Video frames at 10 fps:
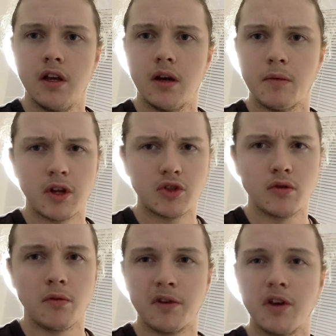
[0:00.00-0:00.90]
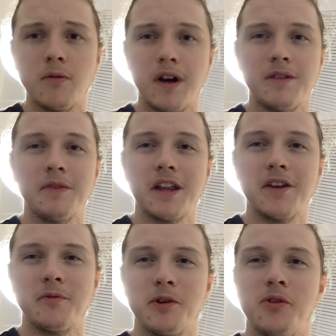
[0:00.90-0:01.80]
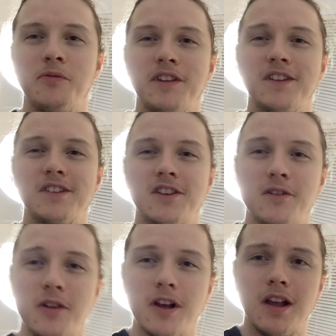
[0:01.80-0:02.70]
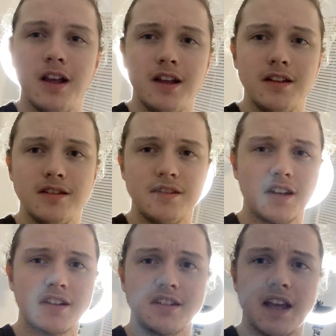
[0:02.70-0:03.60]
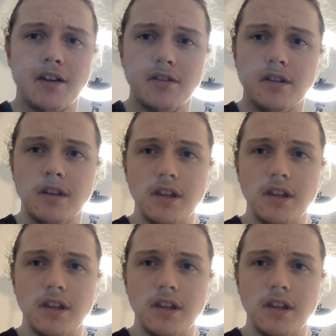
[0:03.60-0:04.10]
I'm not sure when we go on, but I know we're opening, so check us out.